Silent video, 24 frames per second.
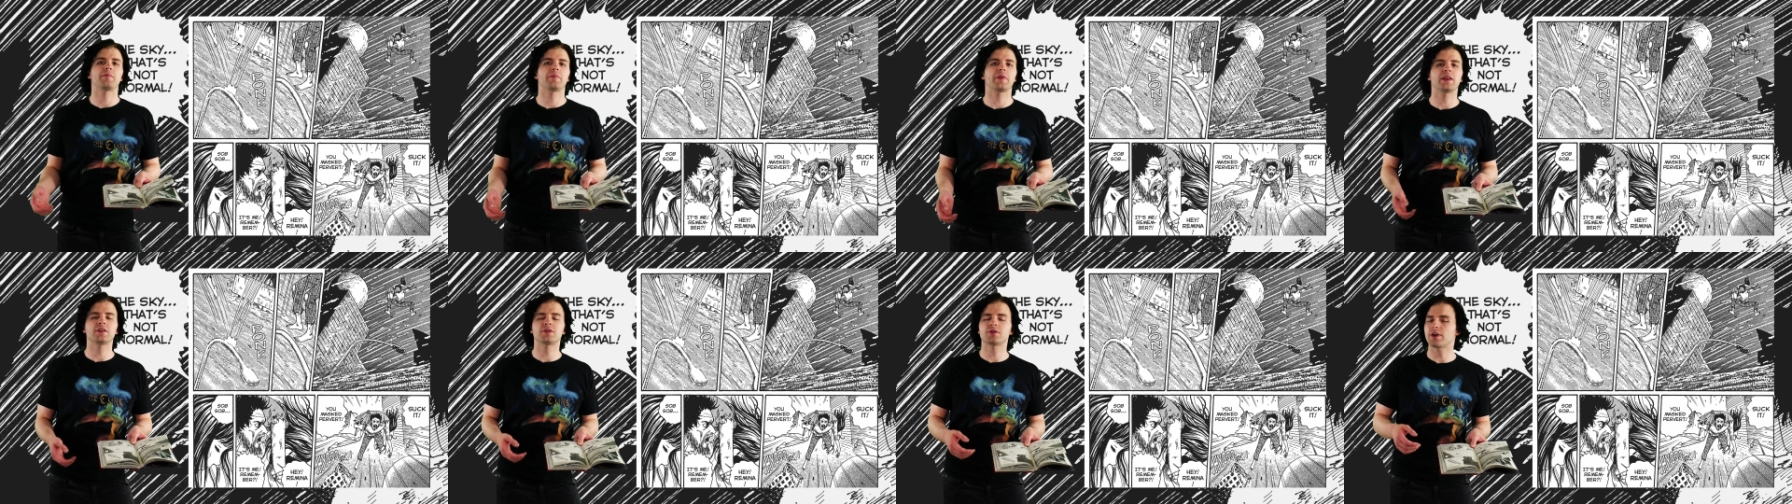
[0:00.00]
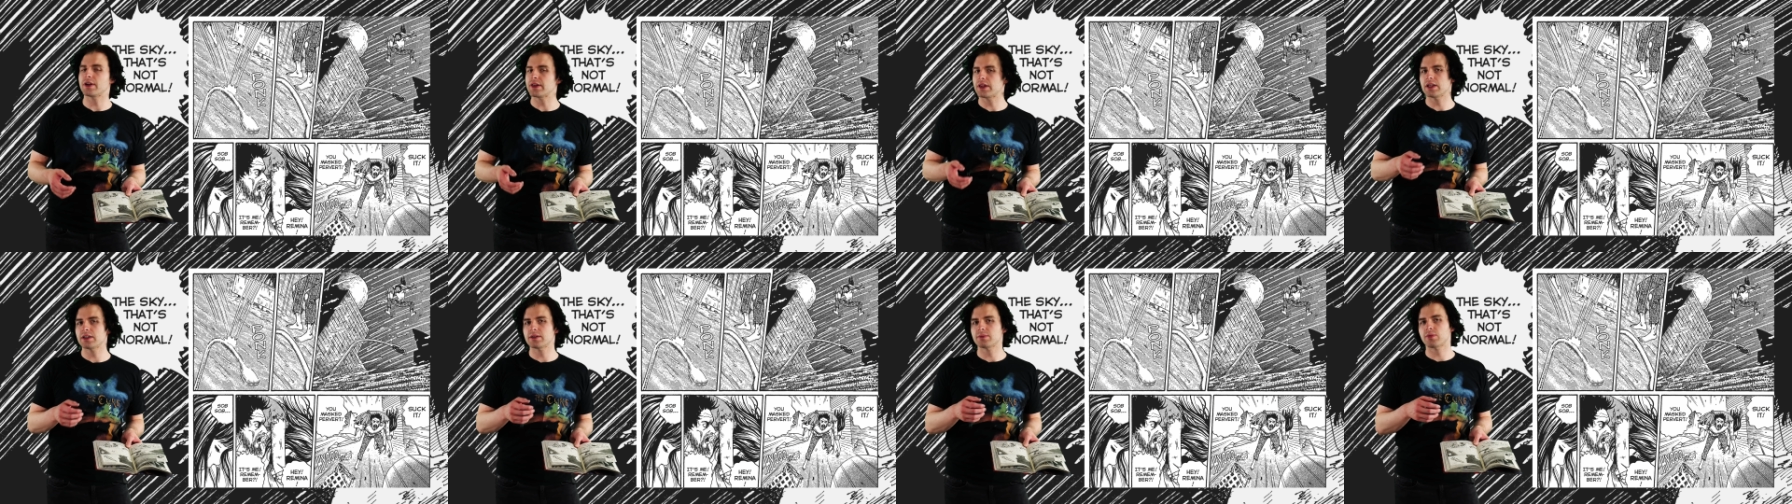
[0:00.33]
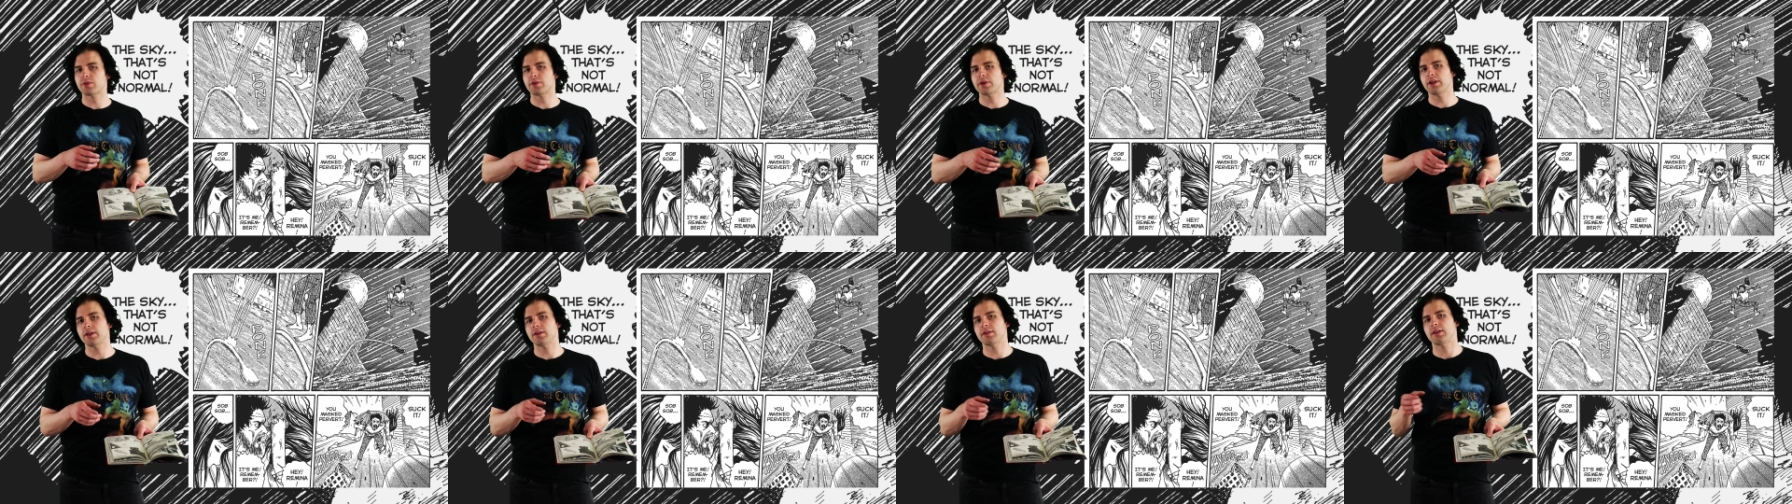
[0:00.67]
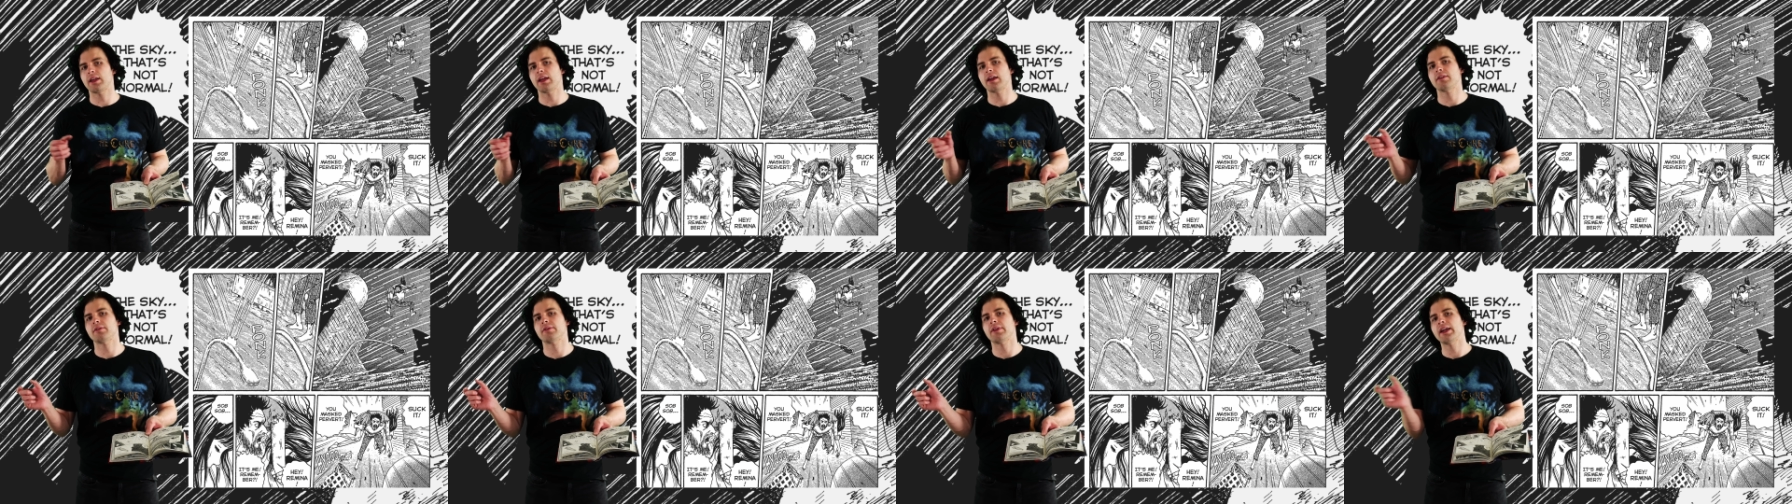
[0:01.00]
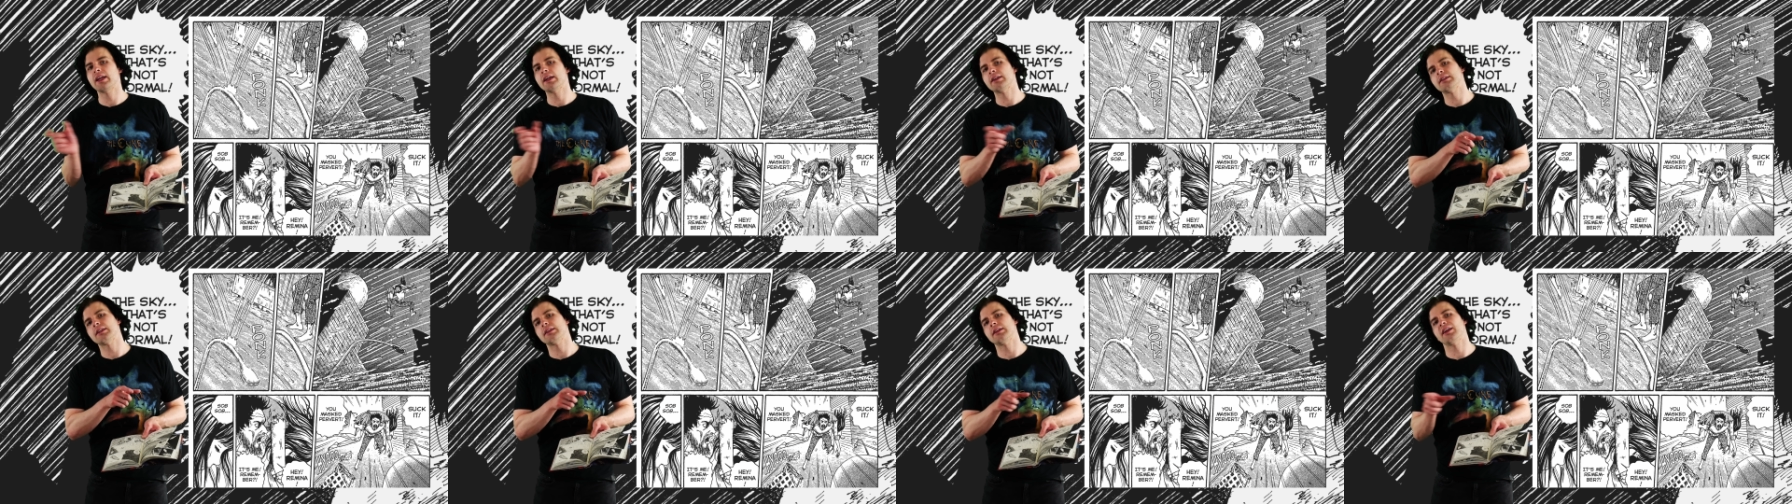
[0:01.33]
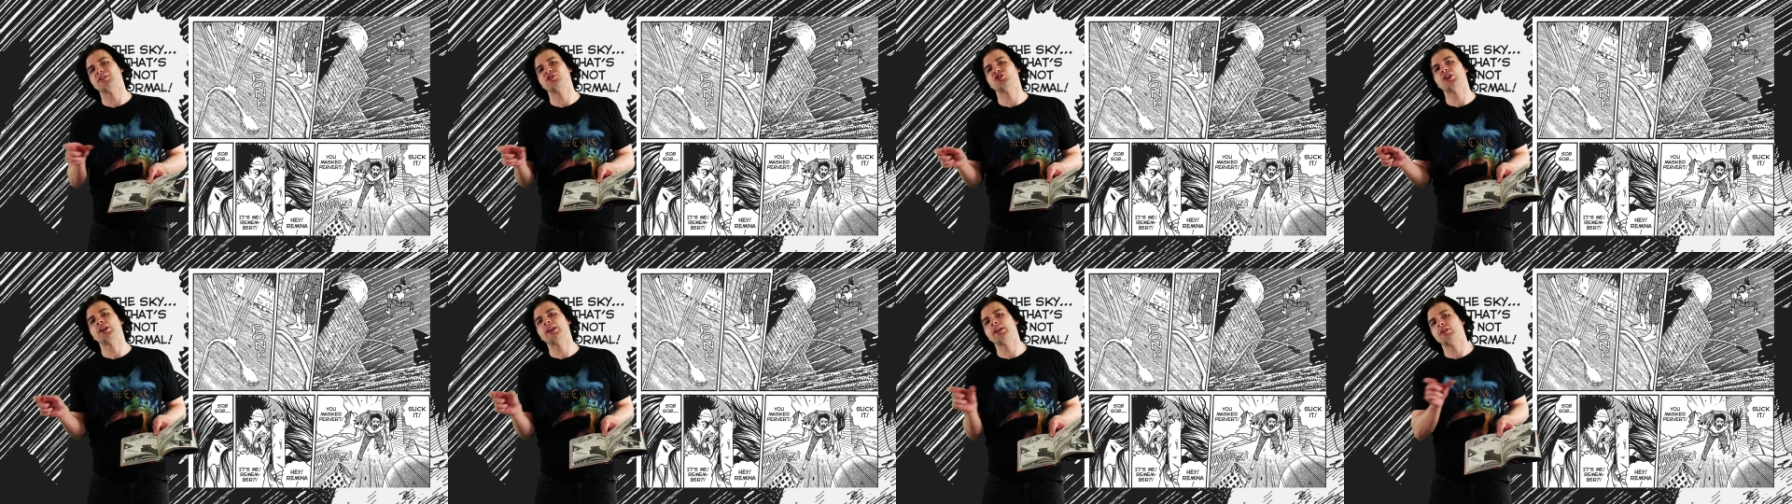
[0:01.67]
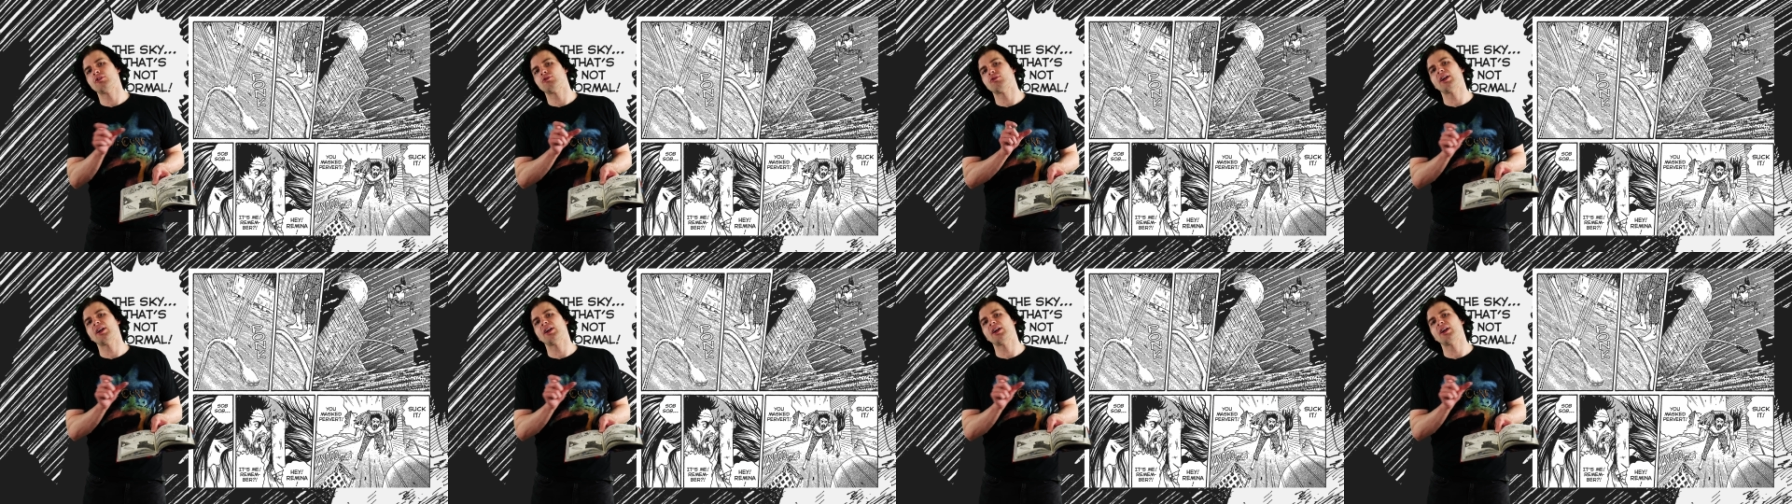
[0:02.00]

And so at this point, they land in a giant